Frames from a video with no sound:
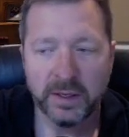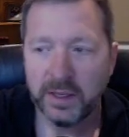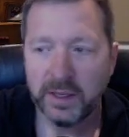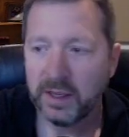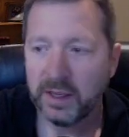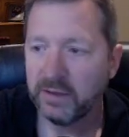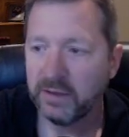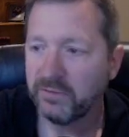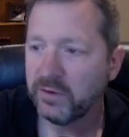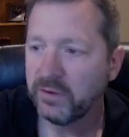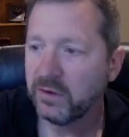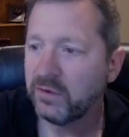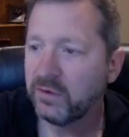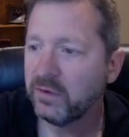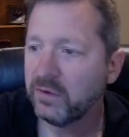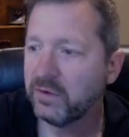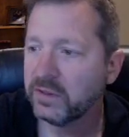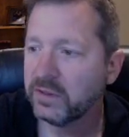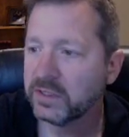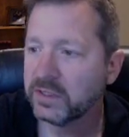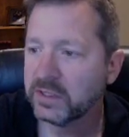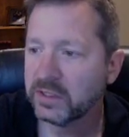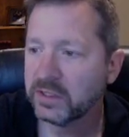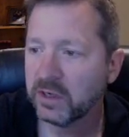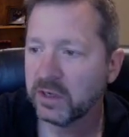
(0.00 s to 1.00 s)
If you
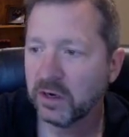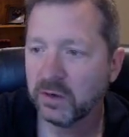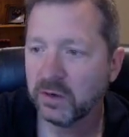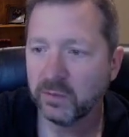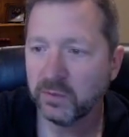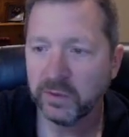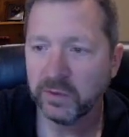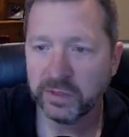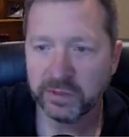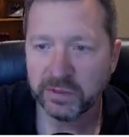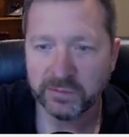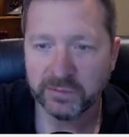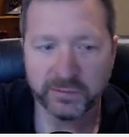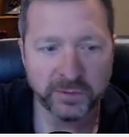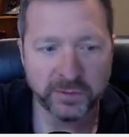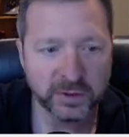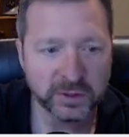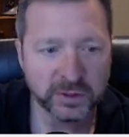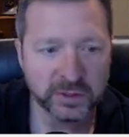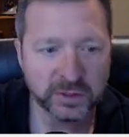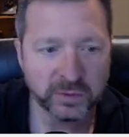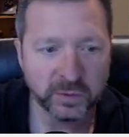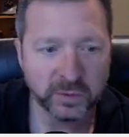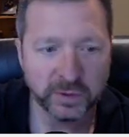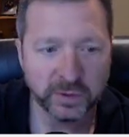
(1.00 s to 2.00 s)
start with the
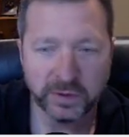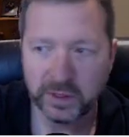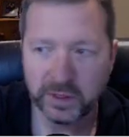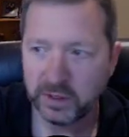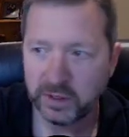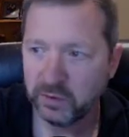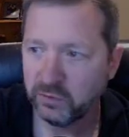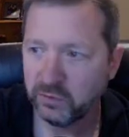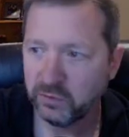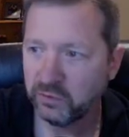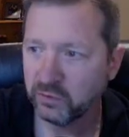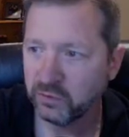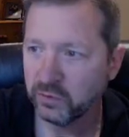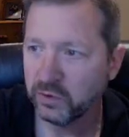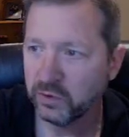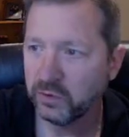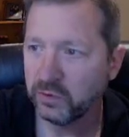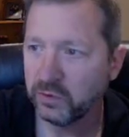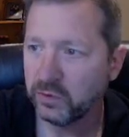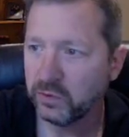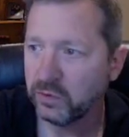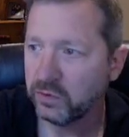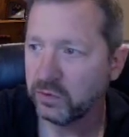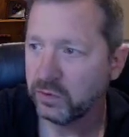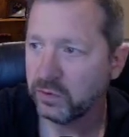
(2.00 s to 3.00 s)
first one that you
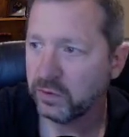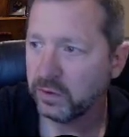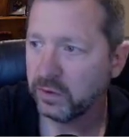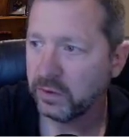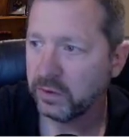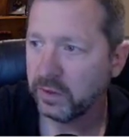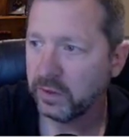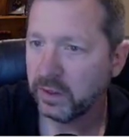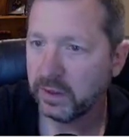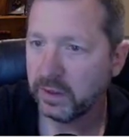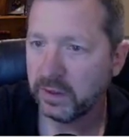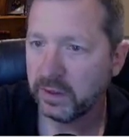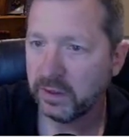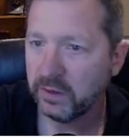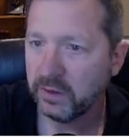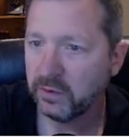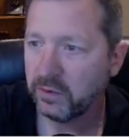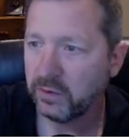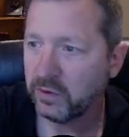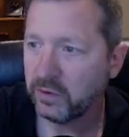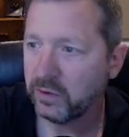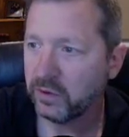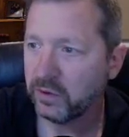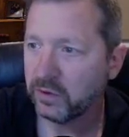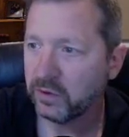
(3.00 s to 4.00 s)
drew, you,
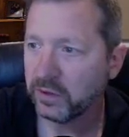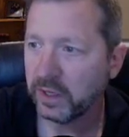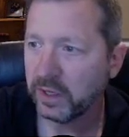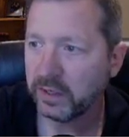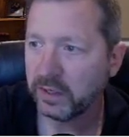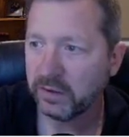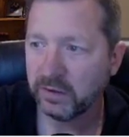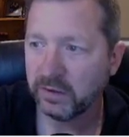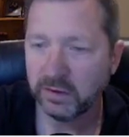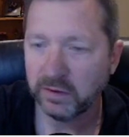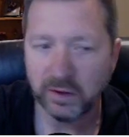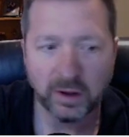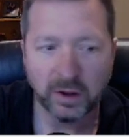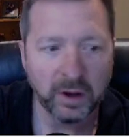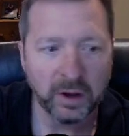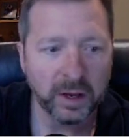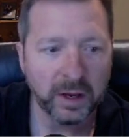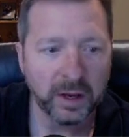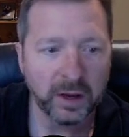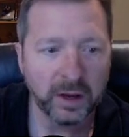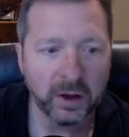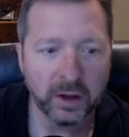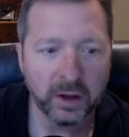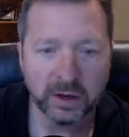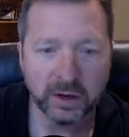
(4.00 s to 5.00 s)
you'll get
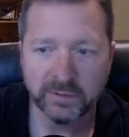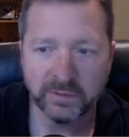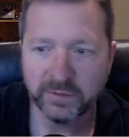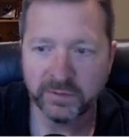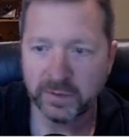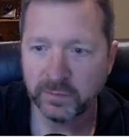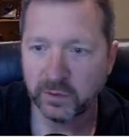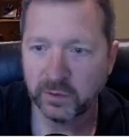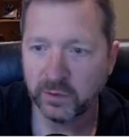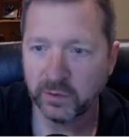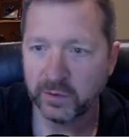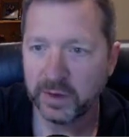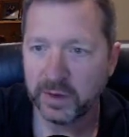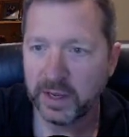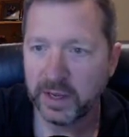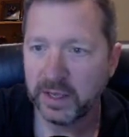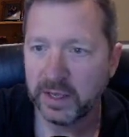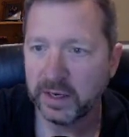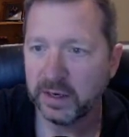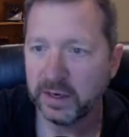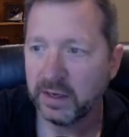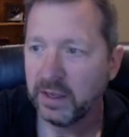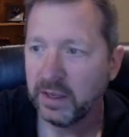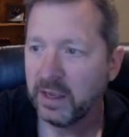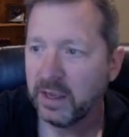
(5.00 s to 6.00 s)
uh, all of them
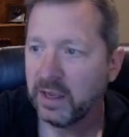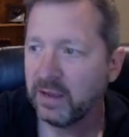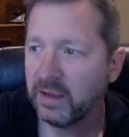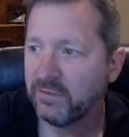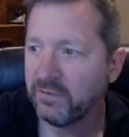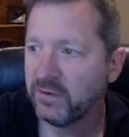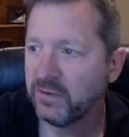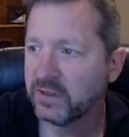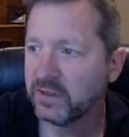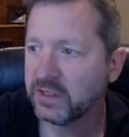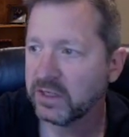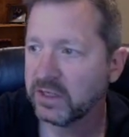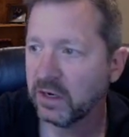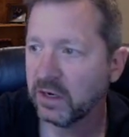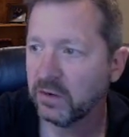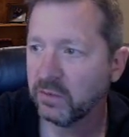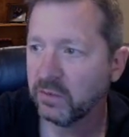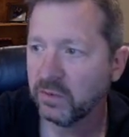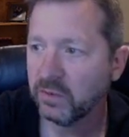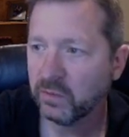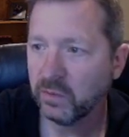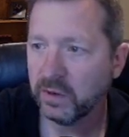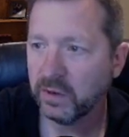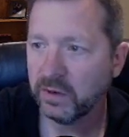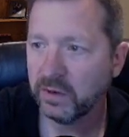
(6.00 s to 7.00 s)
created. If you start
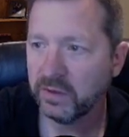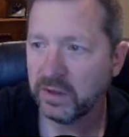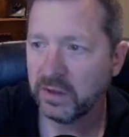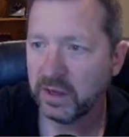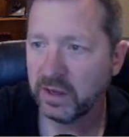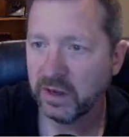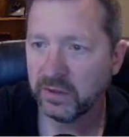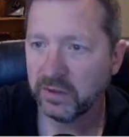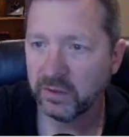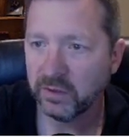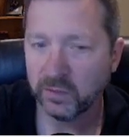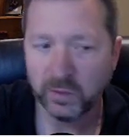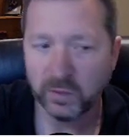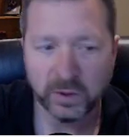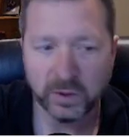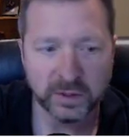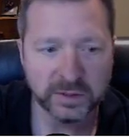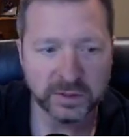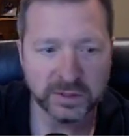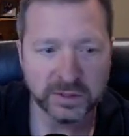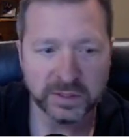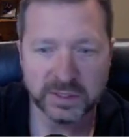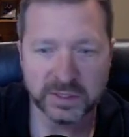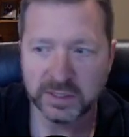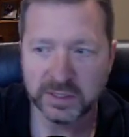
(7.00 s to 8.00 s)
with one of the other
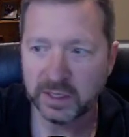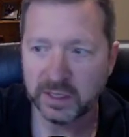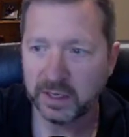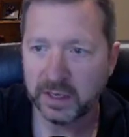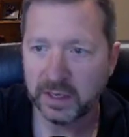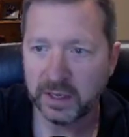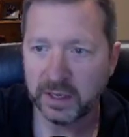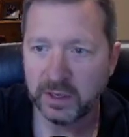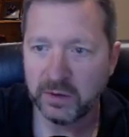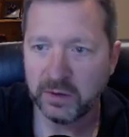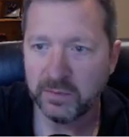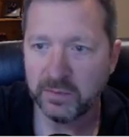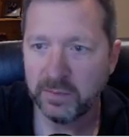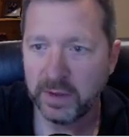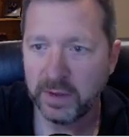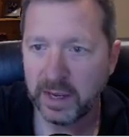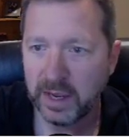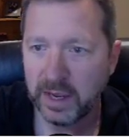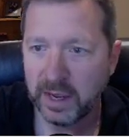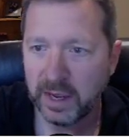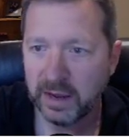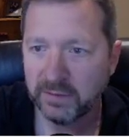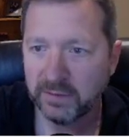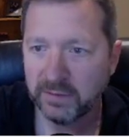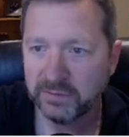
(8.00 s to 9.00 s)
ones, uh, you
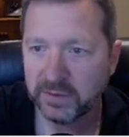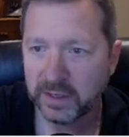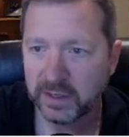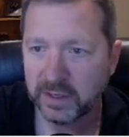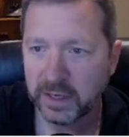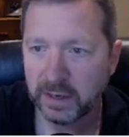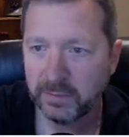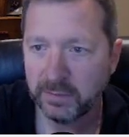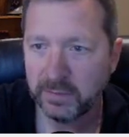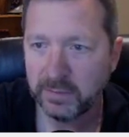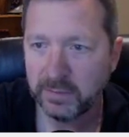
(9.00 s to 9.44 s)
may have to come